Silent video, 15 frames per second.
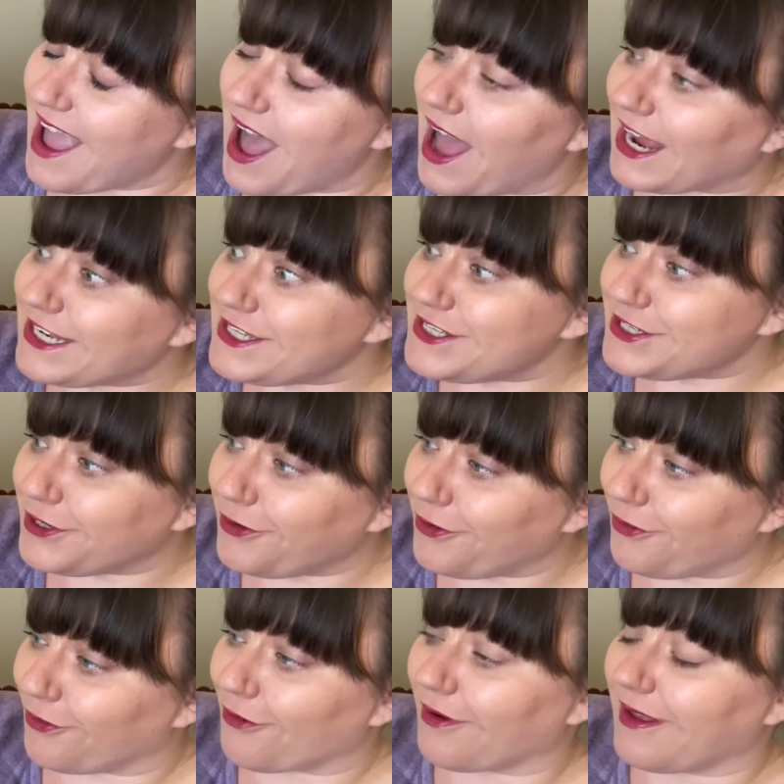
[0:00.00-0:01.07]
I
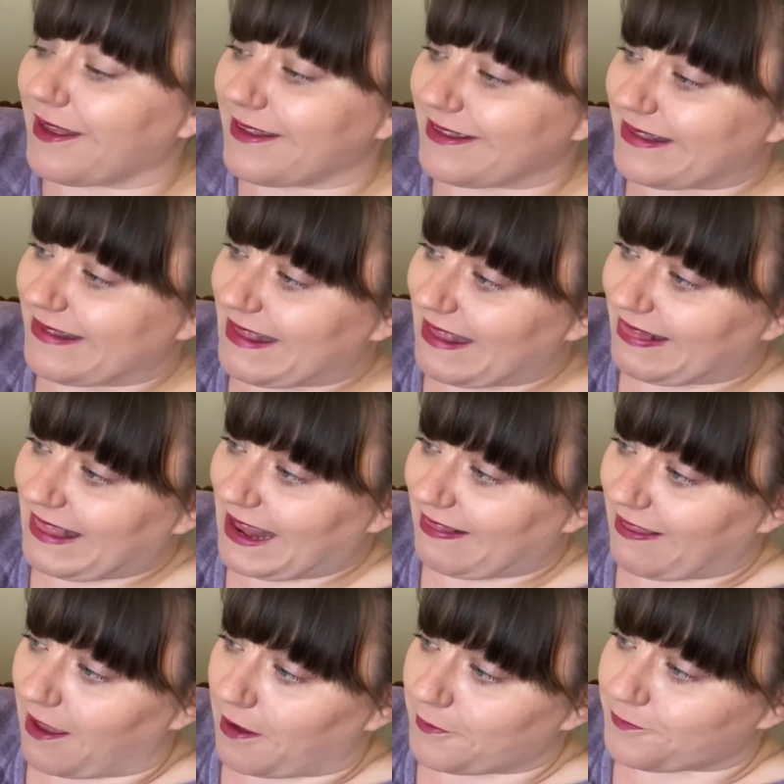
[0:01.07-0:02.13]
do, said
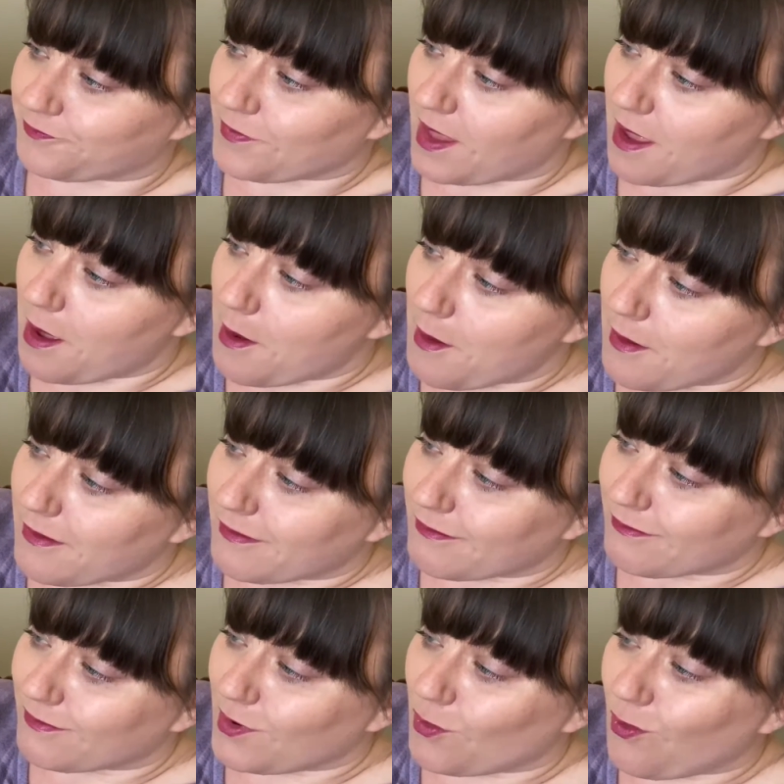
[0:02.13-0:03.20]
Lailah.
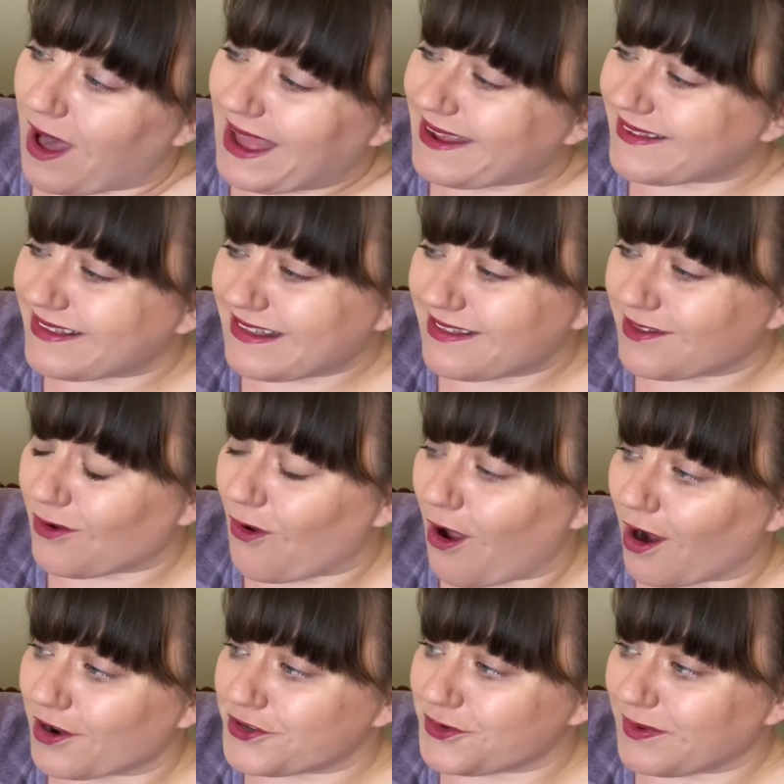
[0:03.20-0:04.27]
But why is it so
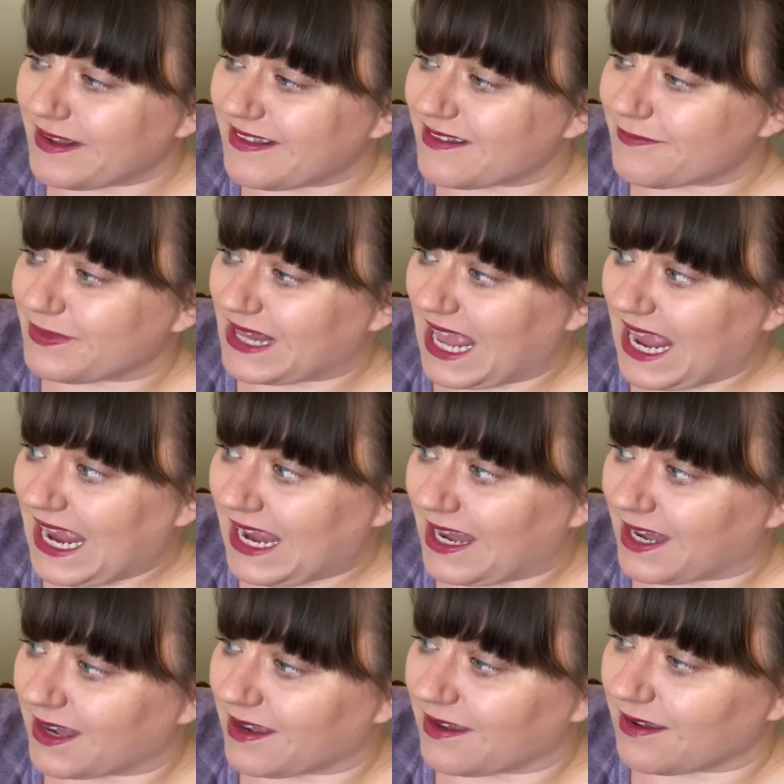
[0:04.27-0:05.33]
hard to explain?